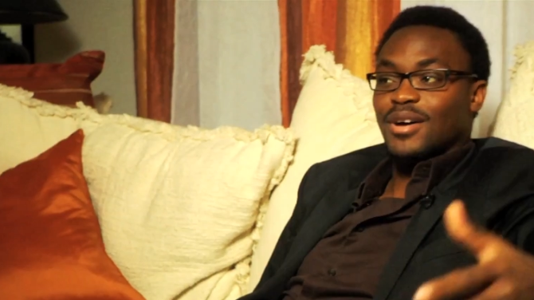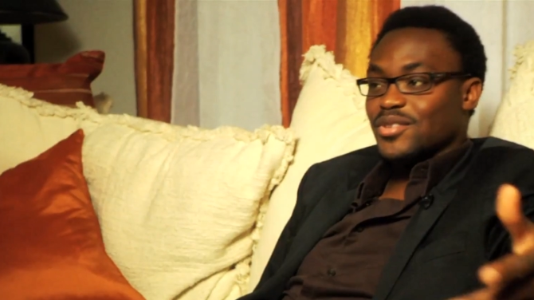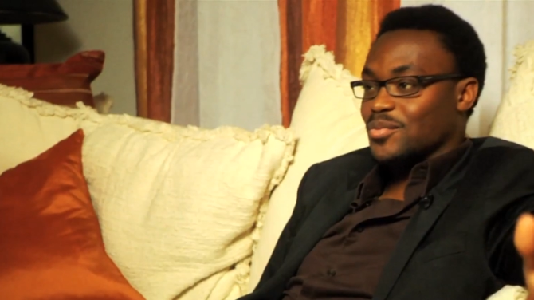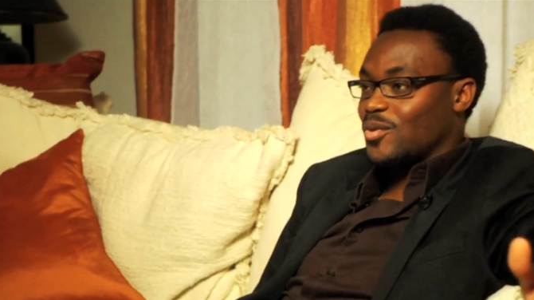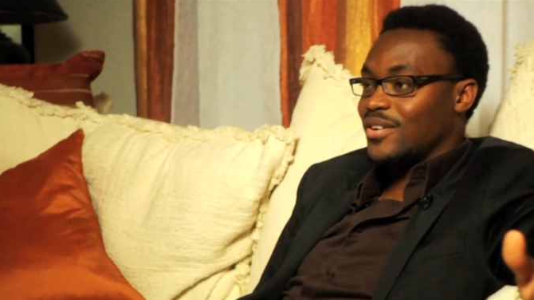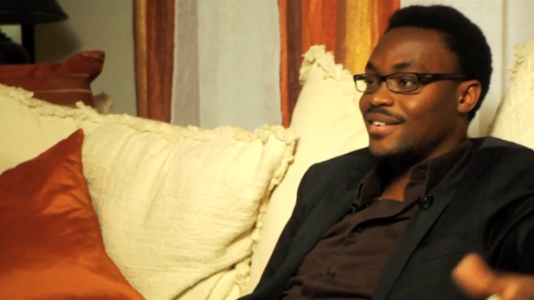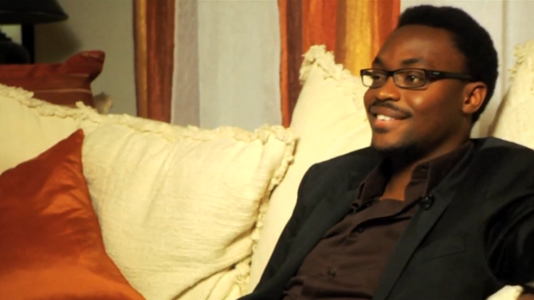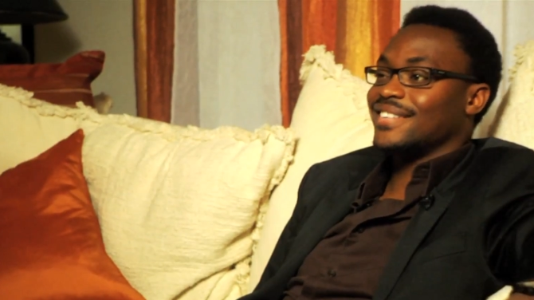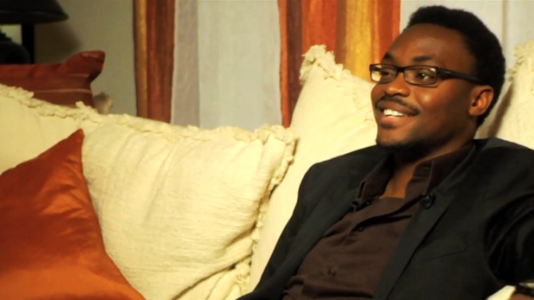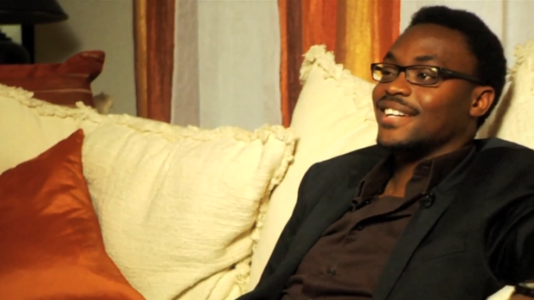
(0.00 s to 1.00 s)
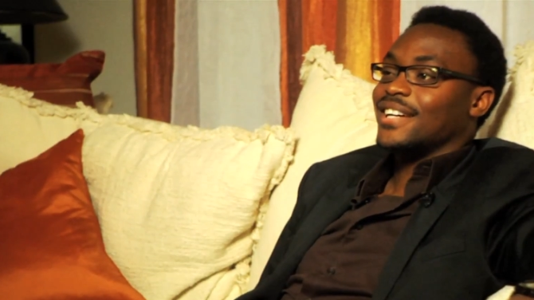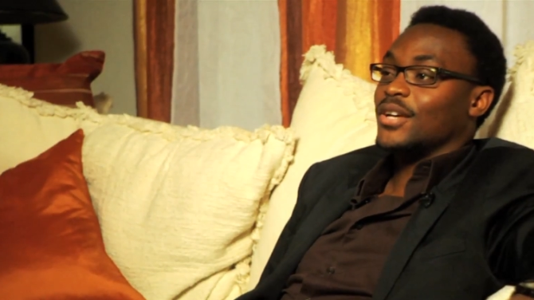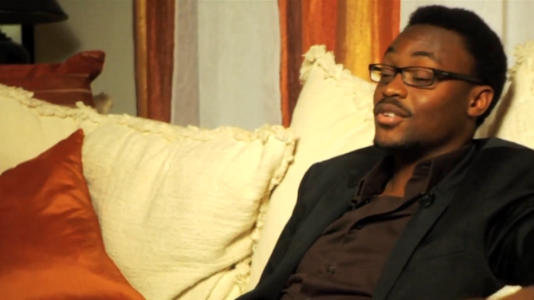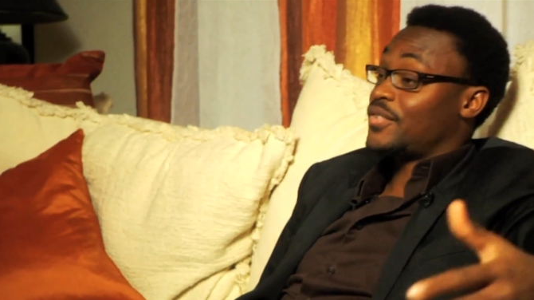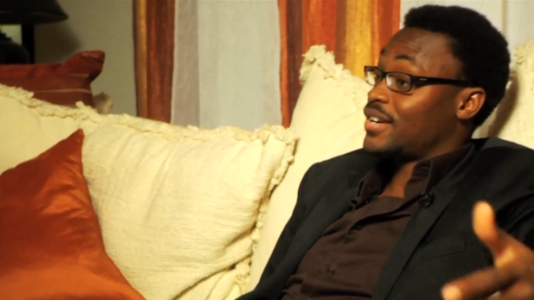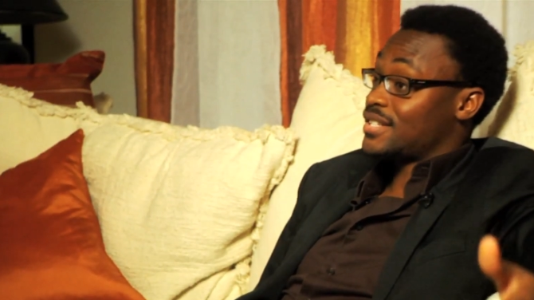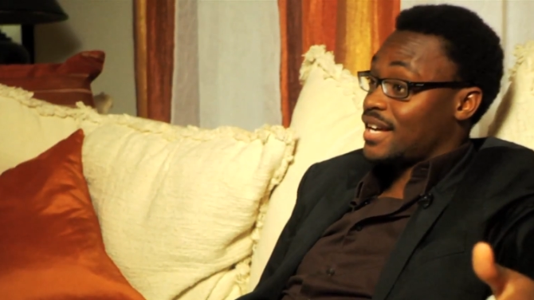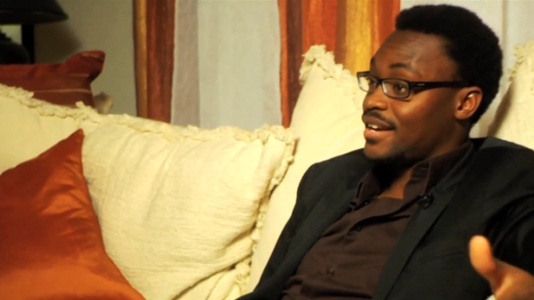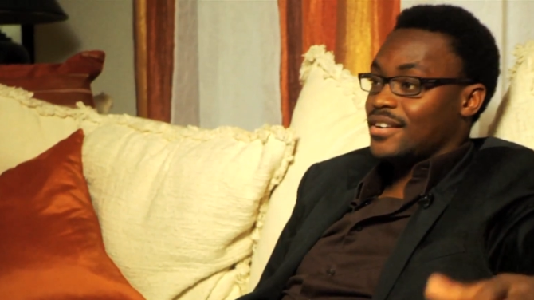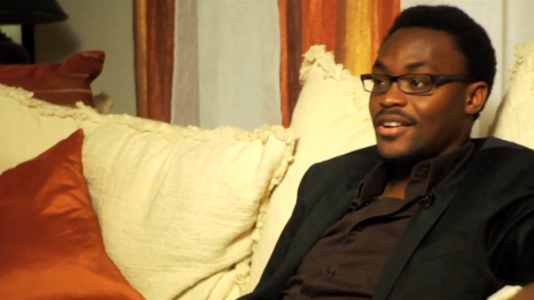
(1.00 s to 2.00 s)
was born, he was very
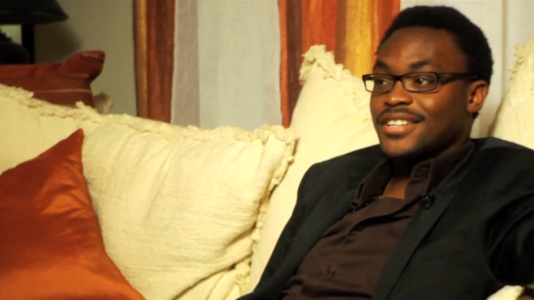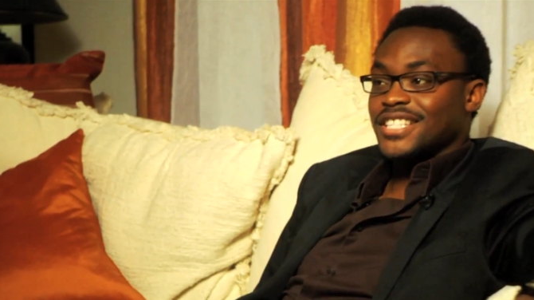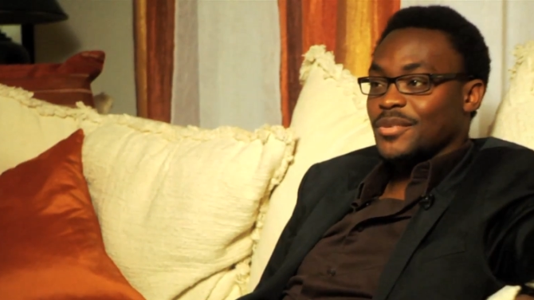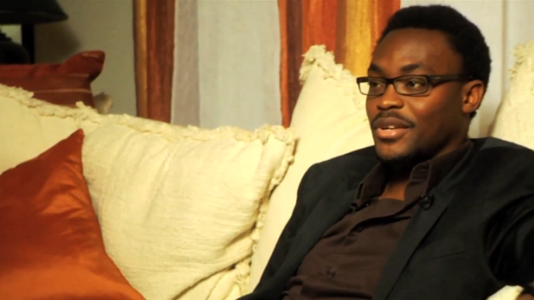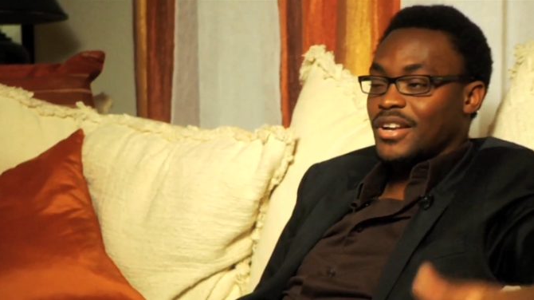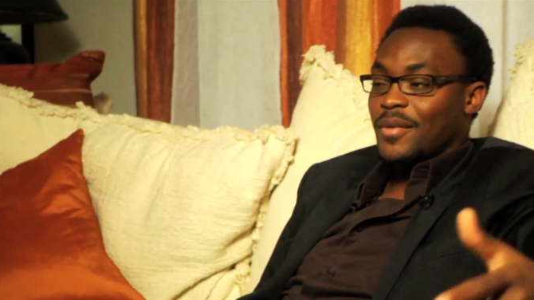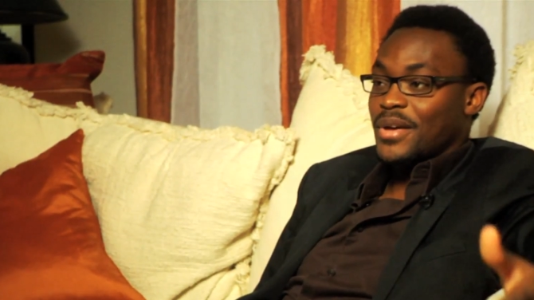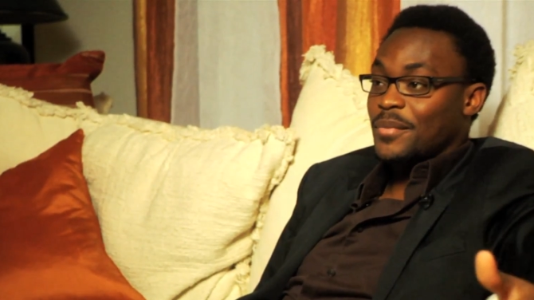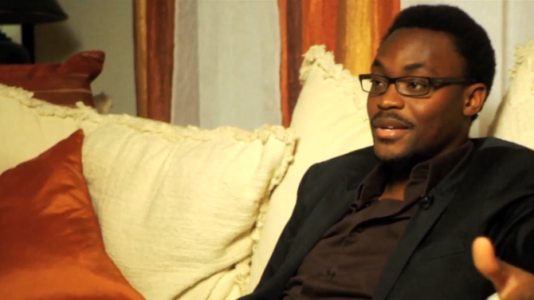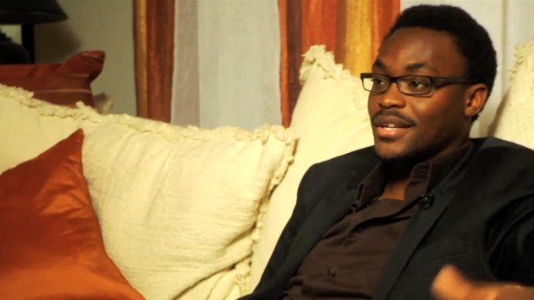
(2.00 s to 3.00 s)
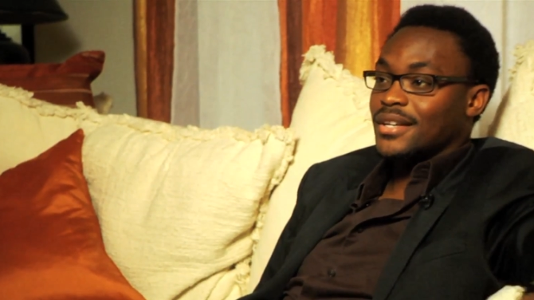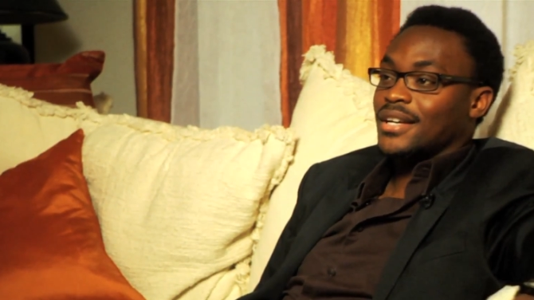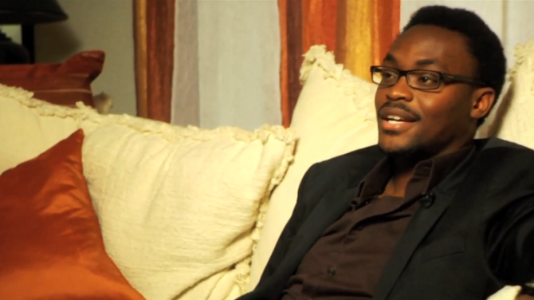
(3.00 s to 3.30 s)
excited, he had not seen me, had not met me.